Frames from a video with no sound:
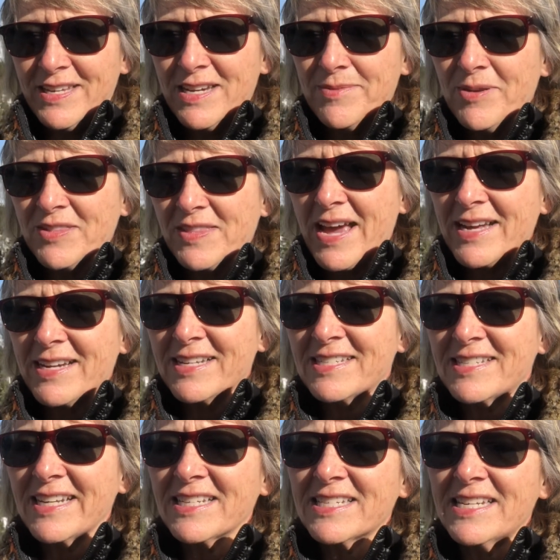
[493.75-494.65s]
Think about that.
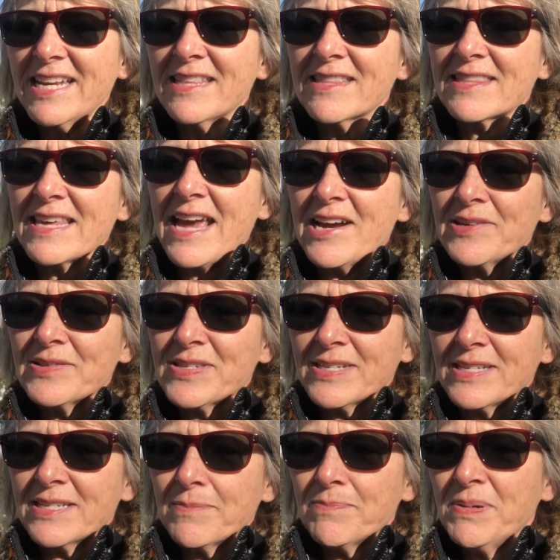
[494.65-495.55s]

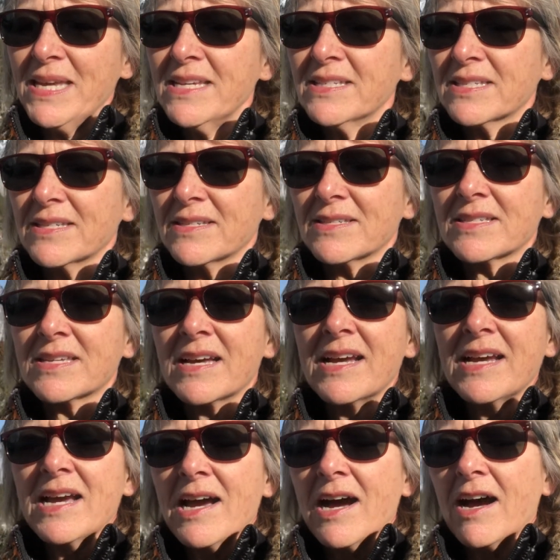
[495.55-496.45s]
16,000 pieces
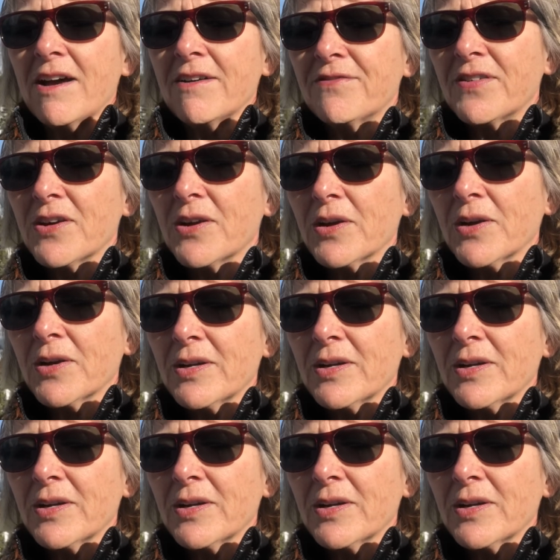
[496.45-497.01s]
of,